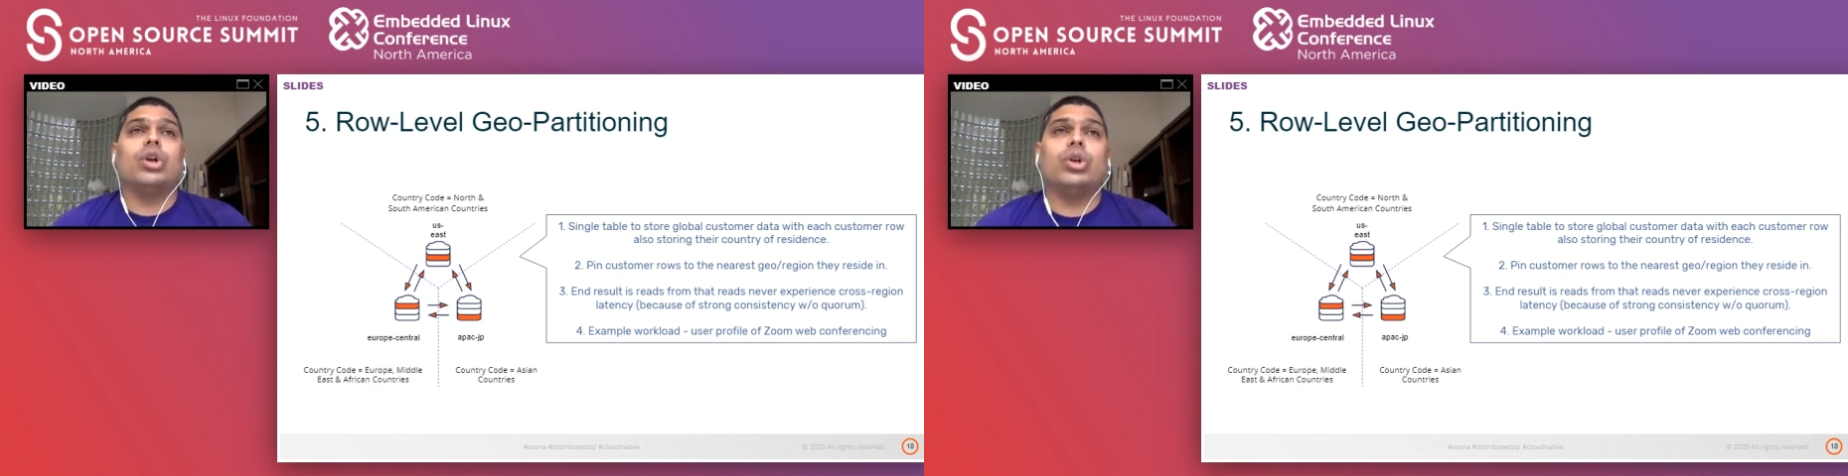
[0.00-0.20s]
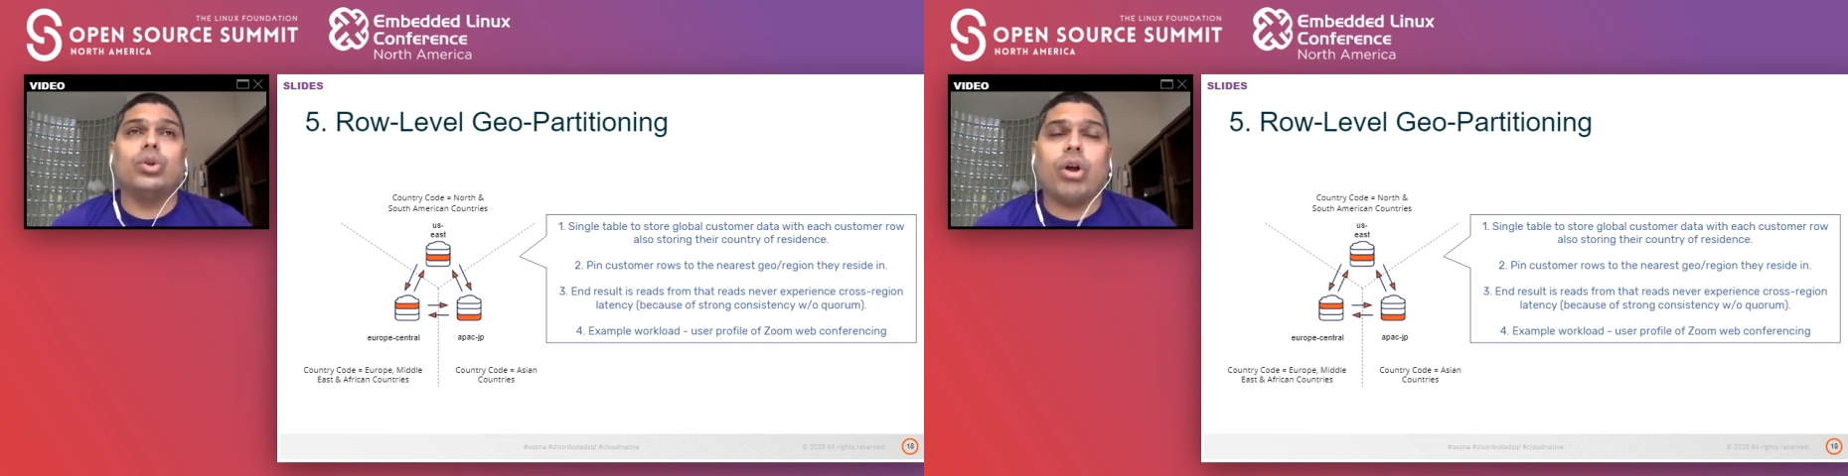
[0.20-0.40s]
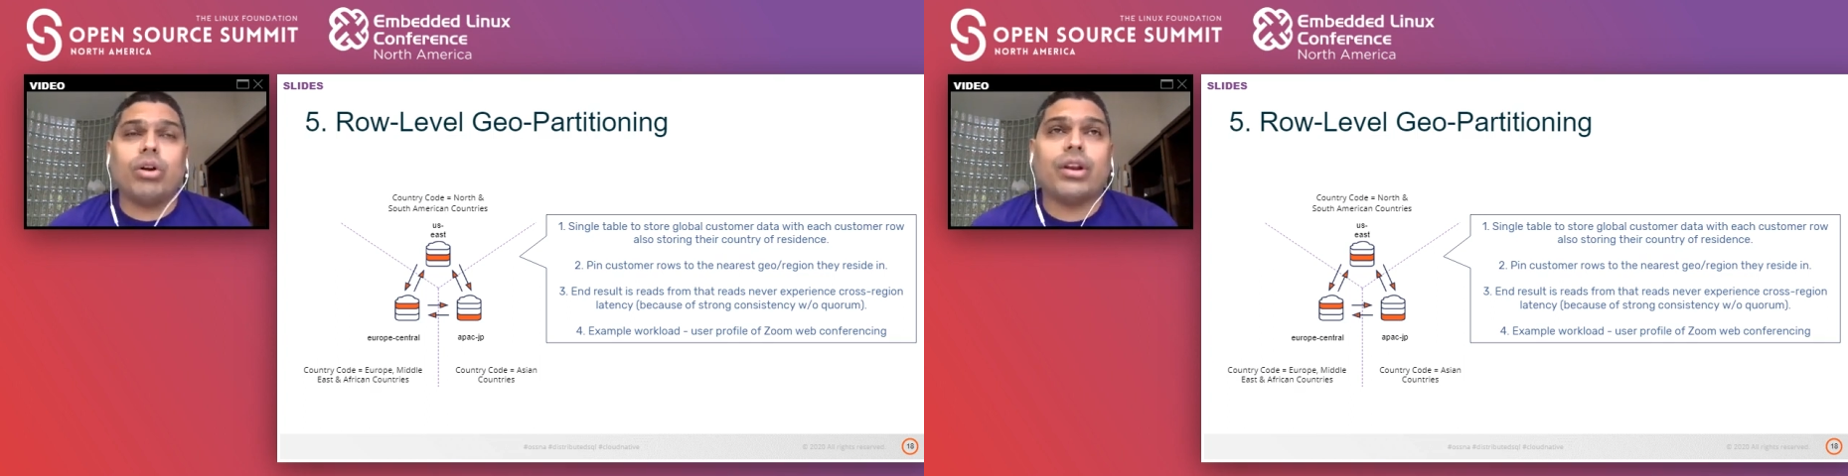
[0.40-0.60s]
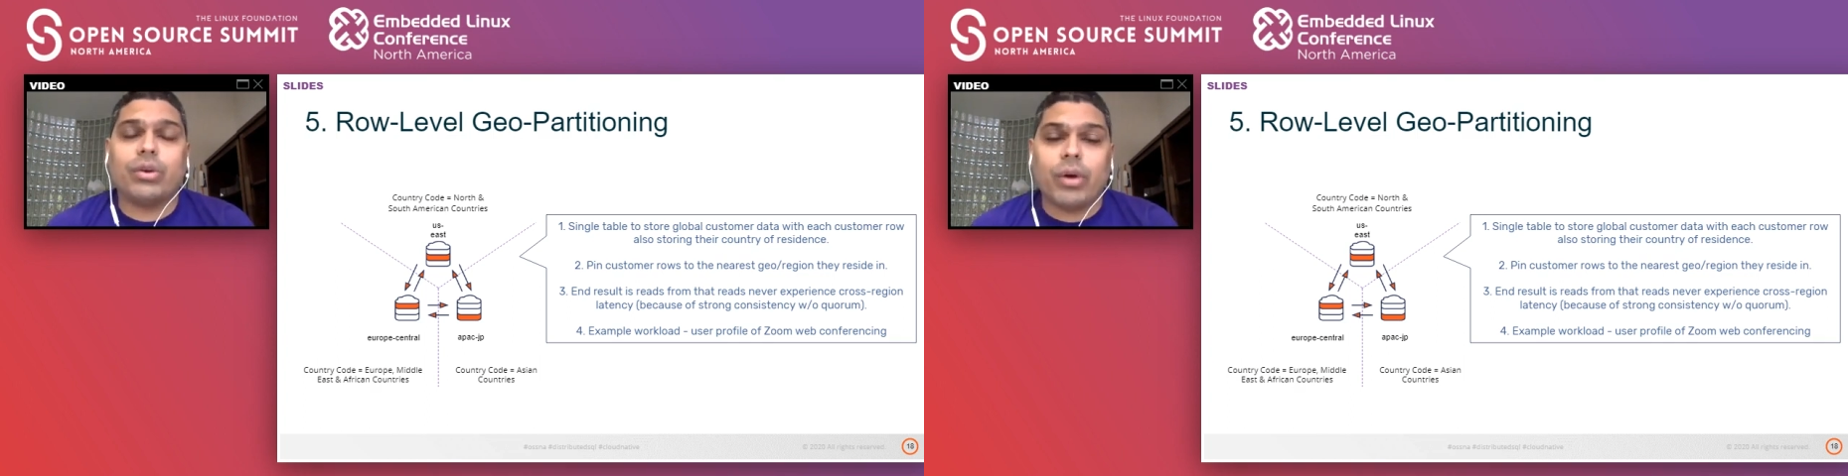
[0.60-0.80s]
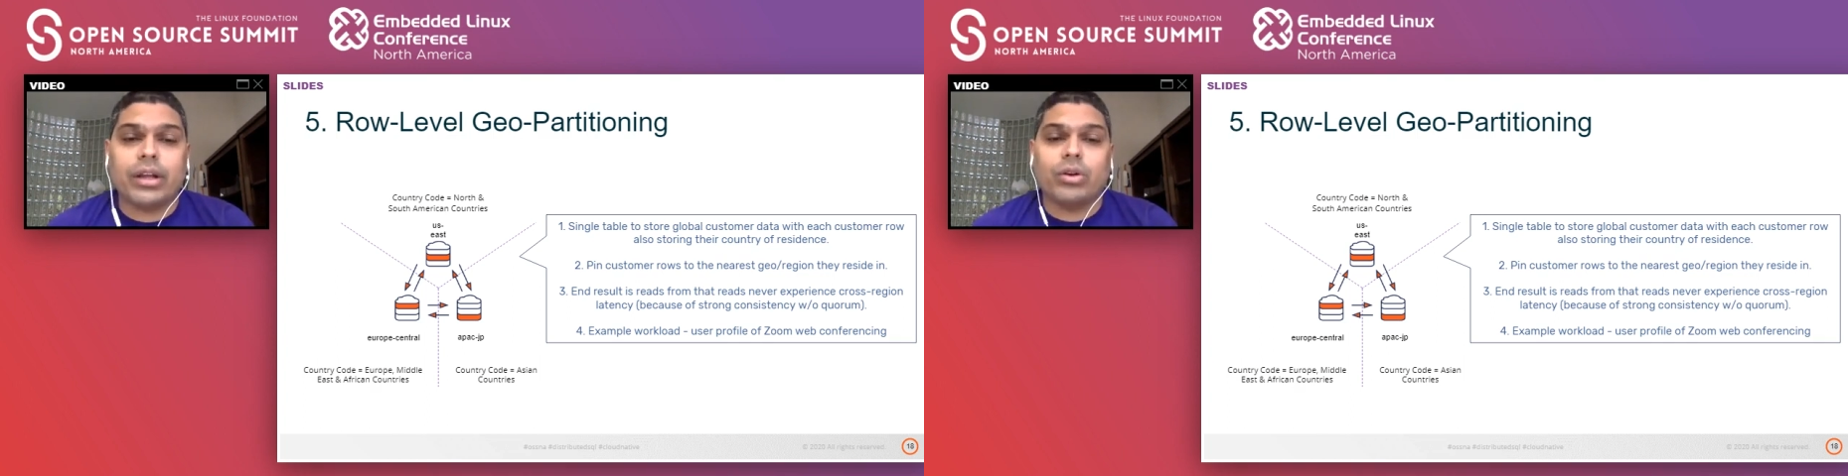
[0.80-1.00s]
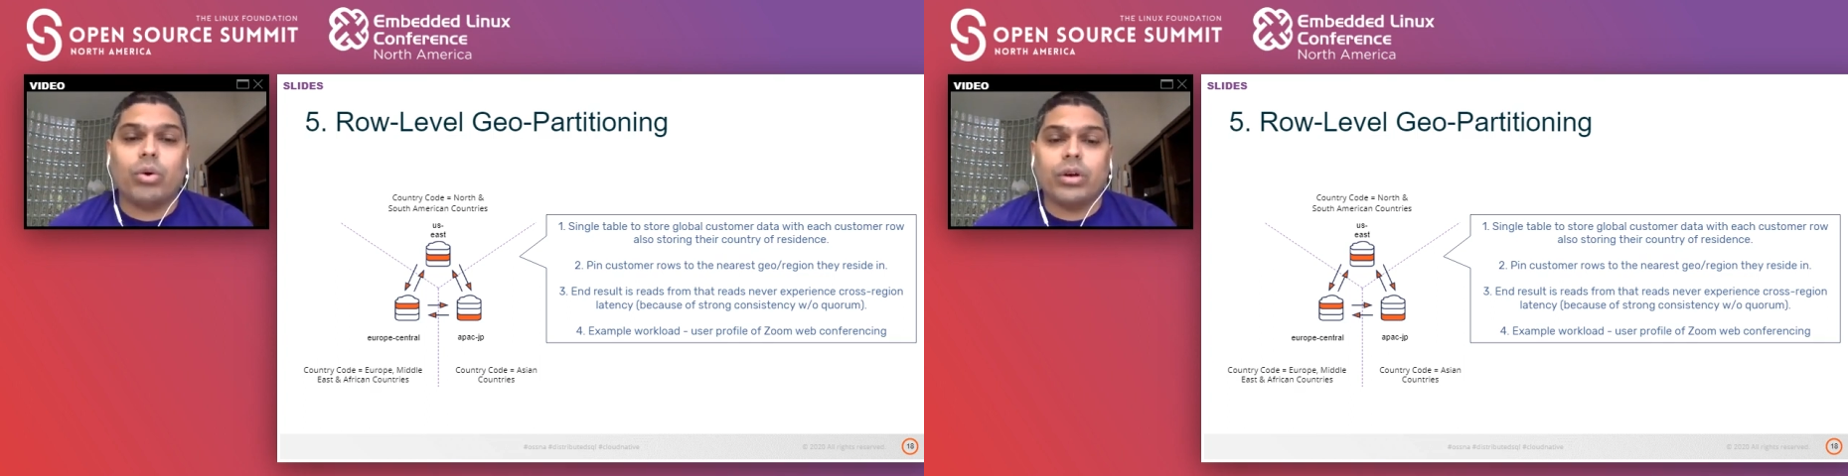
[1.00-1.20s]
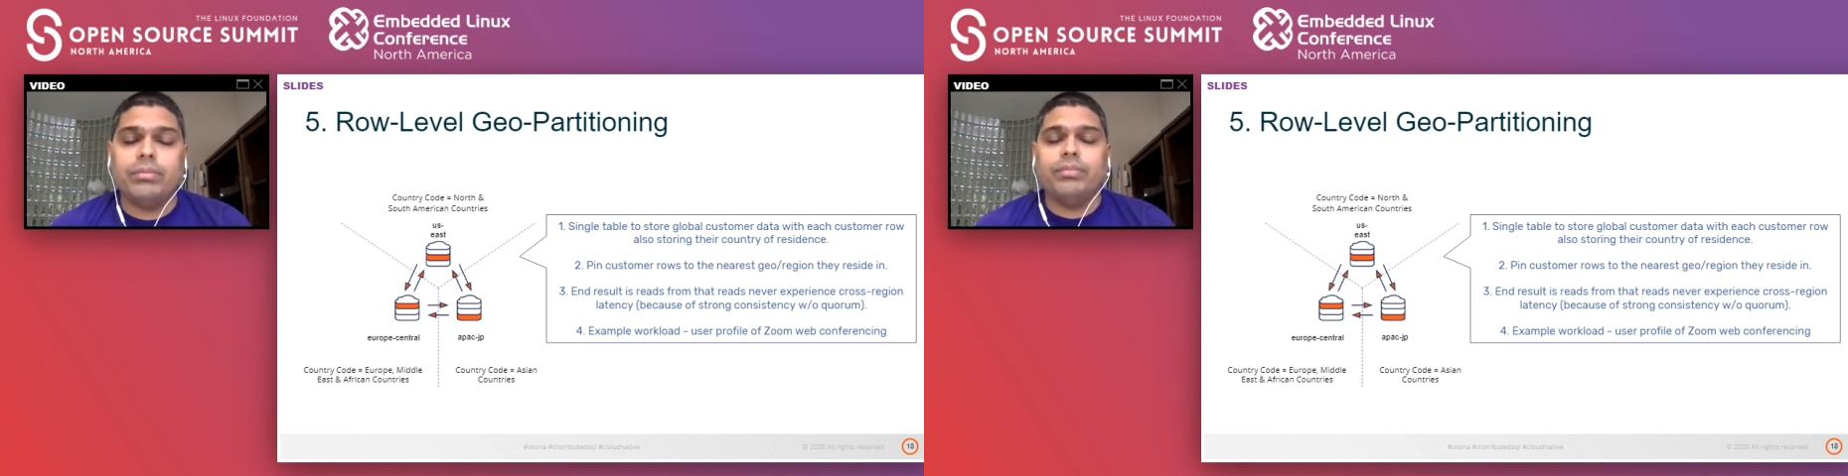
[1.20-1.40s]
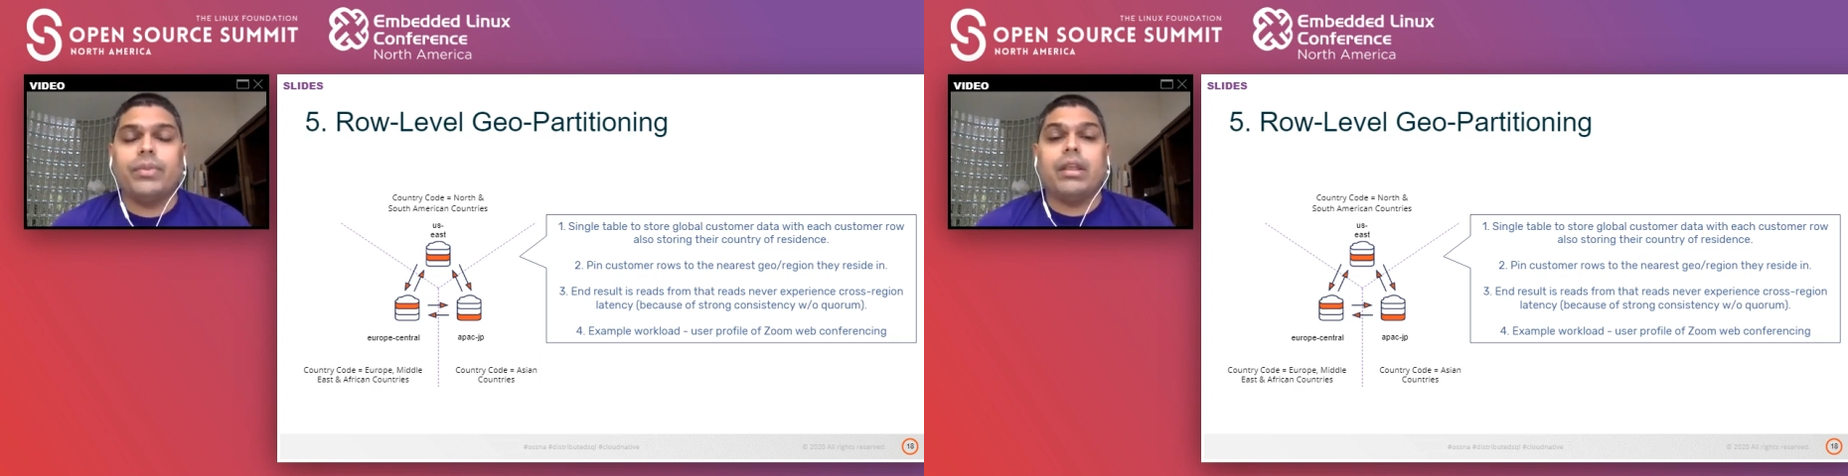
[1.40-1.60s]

do not require quorum.